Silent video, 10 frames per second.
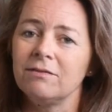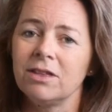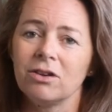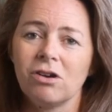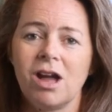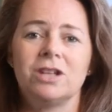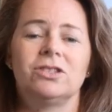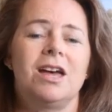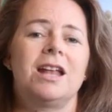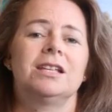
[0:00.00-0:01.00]
the garage
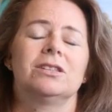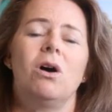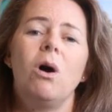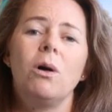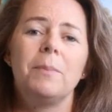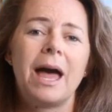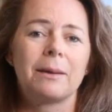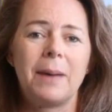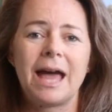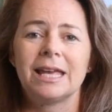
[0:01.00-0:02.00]
that is all
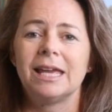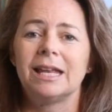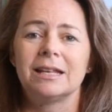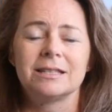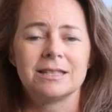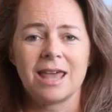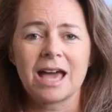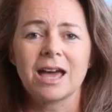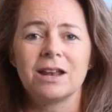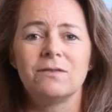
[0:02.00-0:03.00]
backpacking and
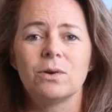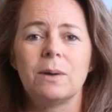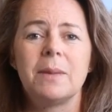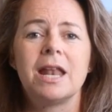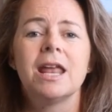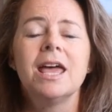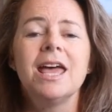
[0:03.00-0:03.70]
that kind of equipment.